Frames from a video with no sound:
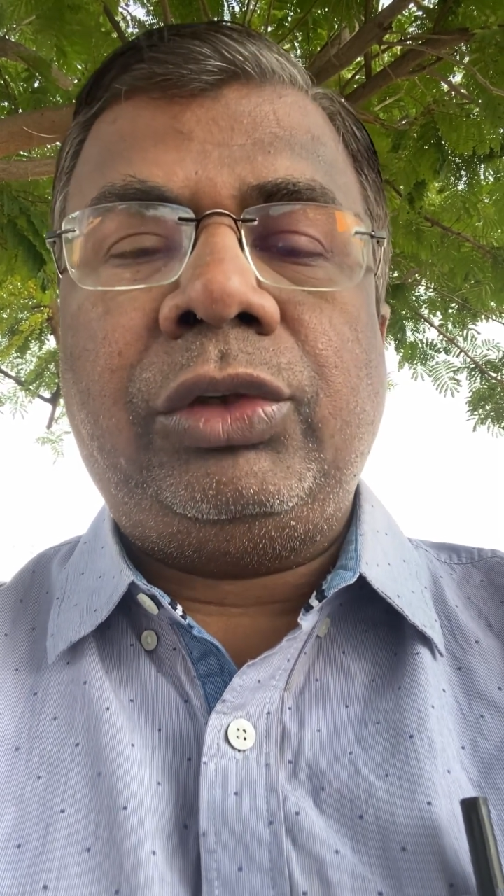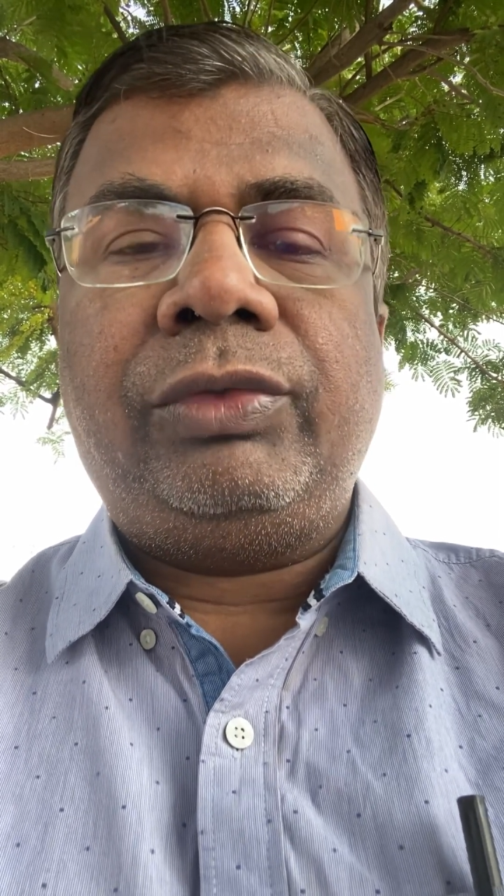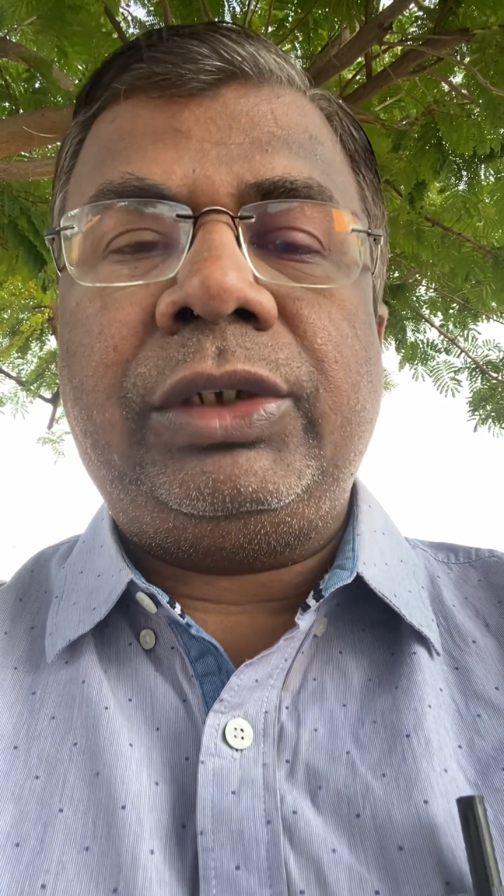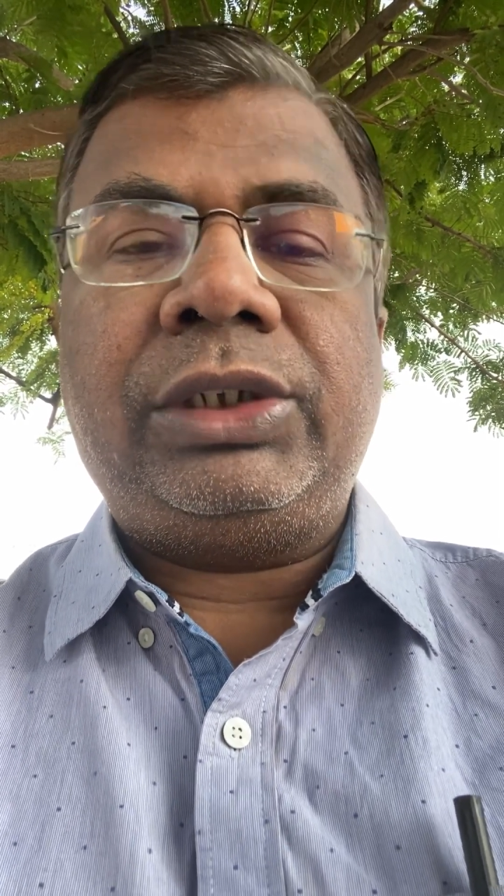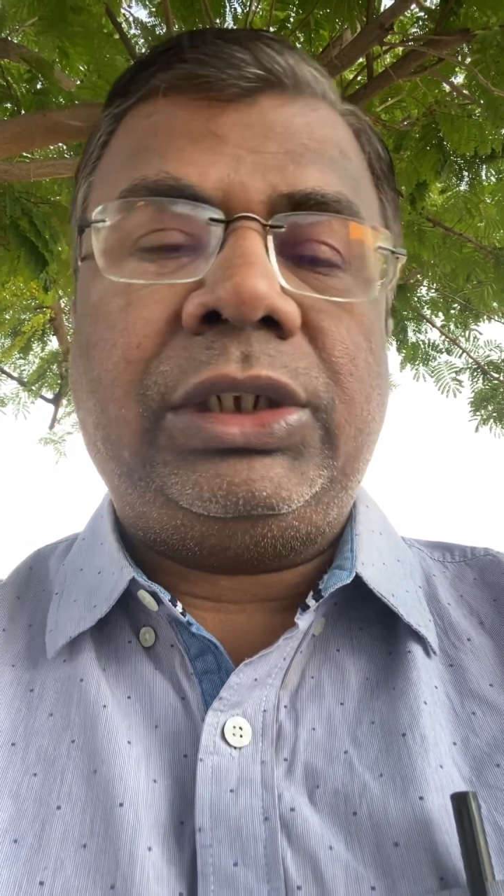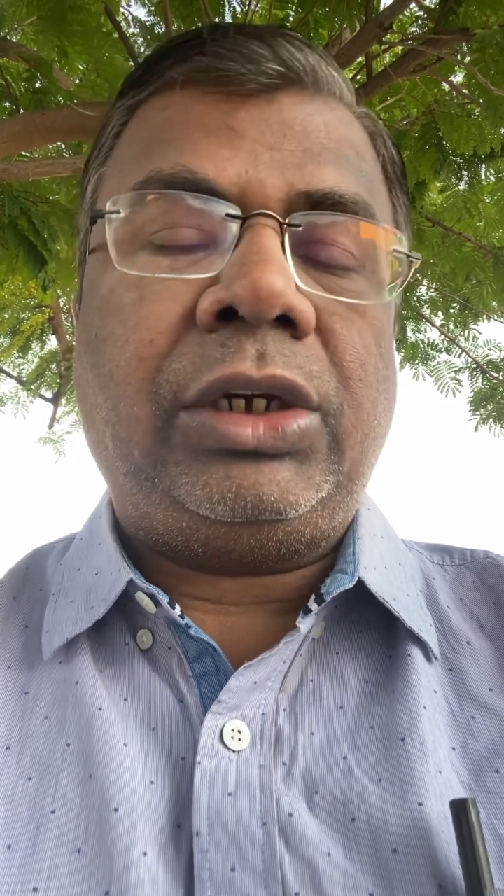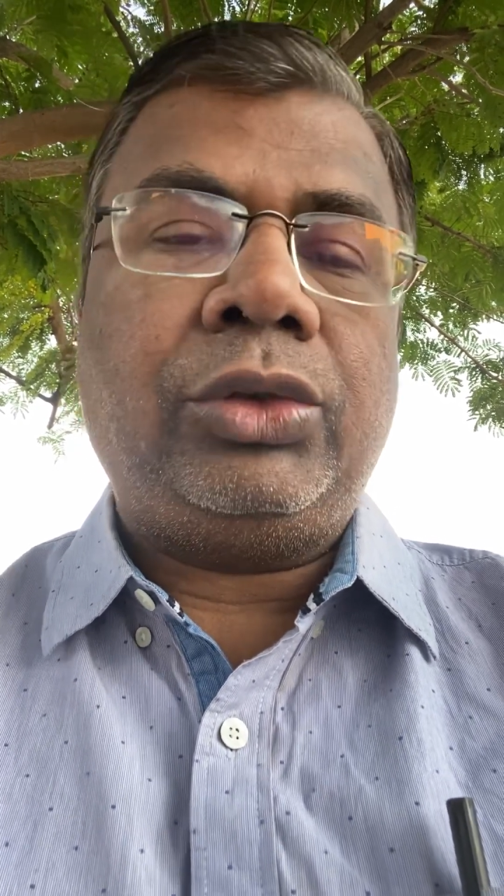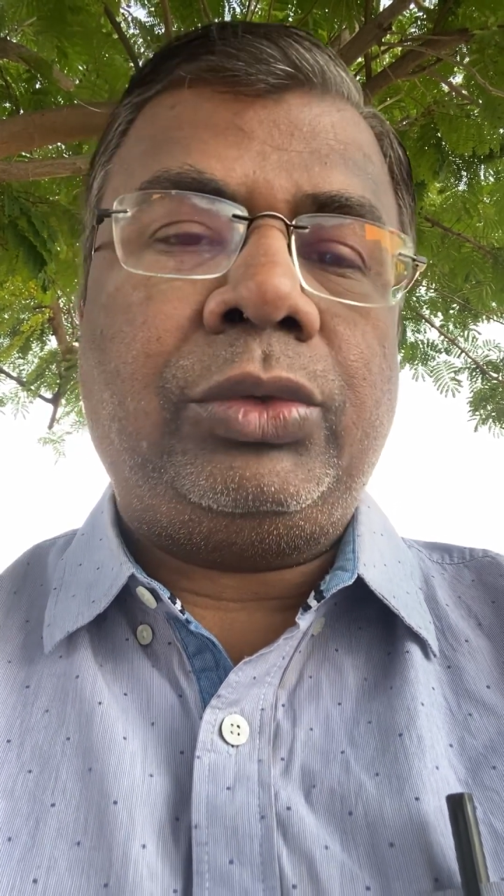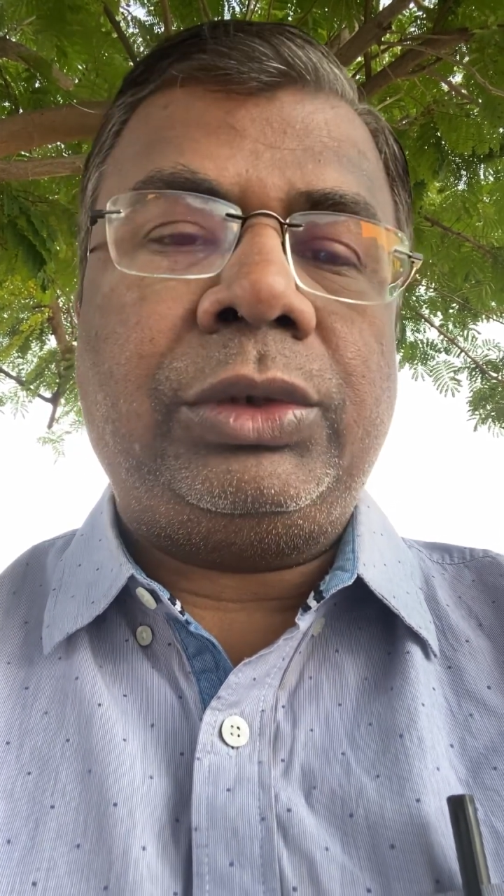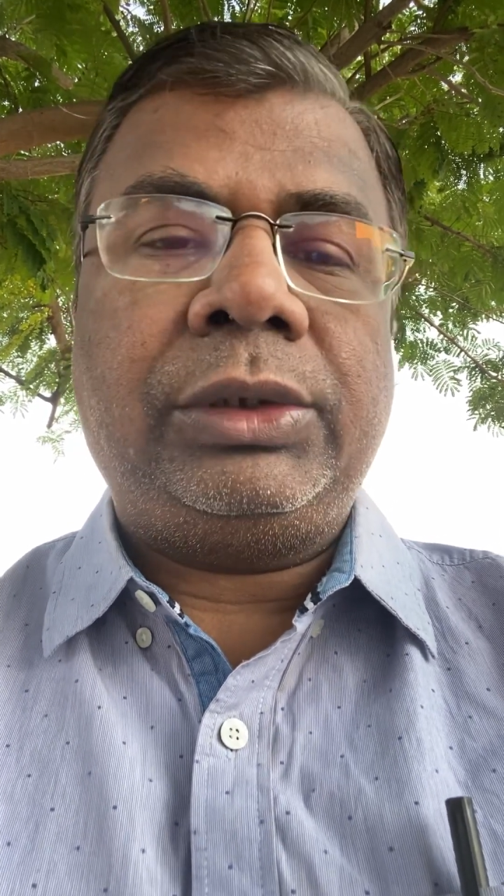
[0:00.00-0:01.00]
facing
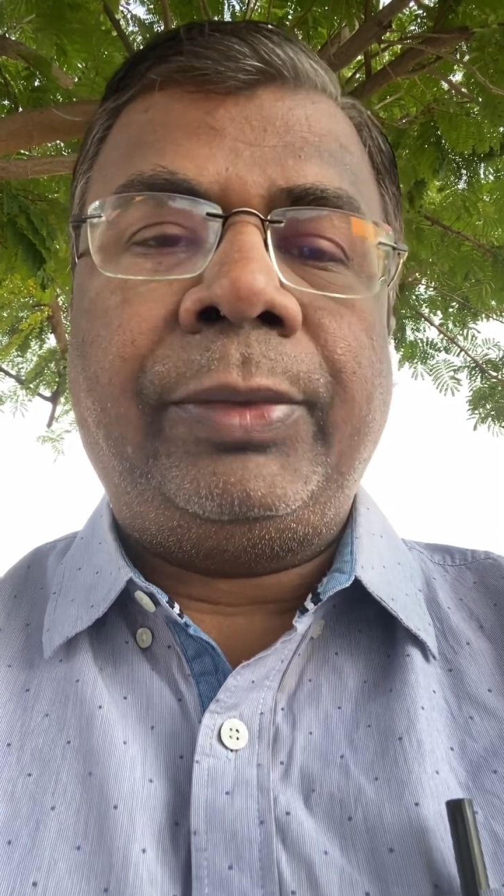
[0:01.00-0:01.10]
outwards.